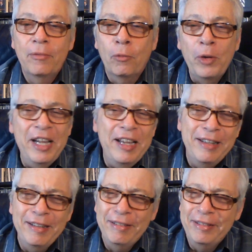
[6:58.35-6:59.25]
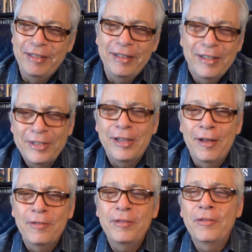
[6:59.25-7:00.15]
read
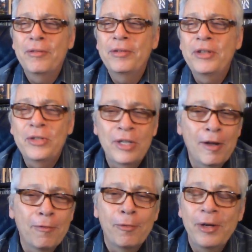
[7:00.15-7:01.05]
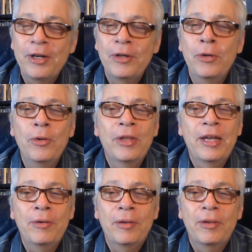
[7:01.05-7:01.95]
disco- discovering who
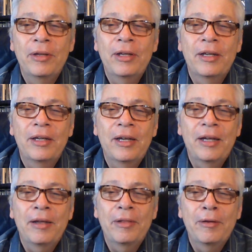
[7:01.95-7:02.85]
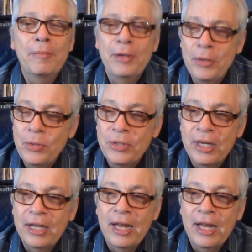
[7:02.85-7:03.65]
they their music